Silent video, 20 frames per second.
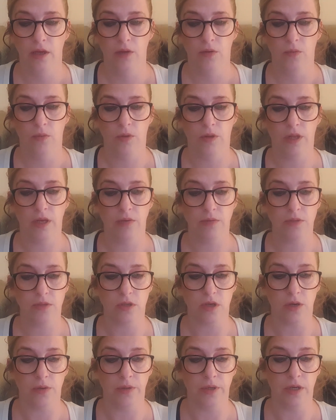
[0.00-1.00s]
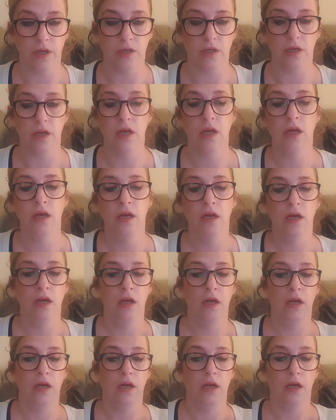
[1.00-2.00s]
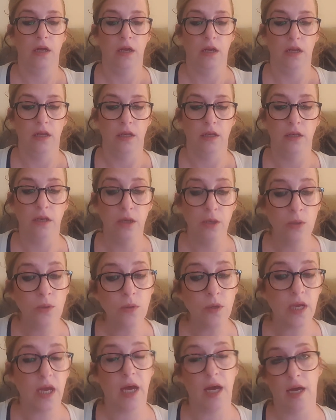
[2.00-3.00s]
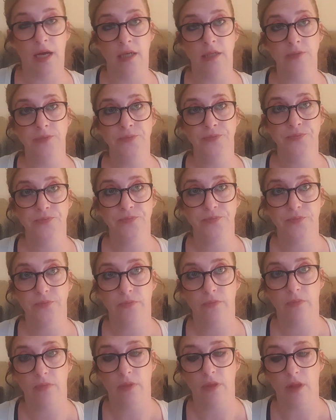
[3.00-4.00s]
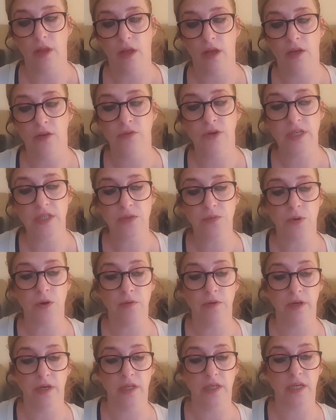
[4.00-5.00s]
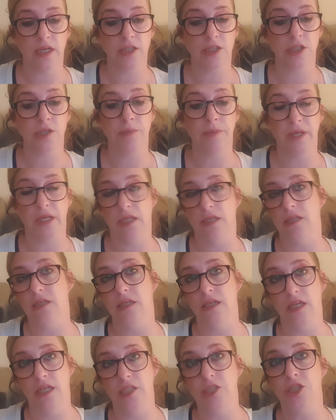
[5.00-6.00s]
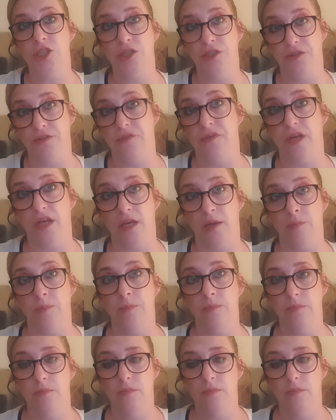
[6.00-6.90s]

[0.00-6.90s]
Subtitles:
while that was going on, Luka, an arrest warrant had actually been issued for him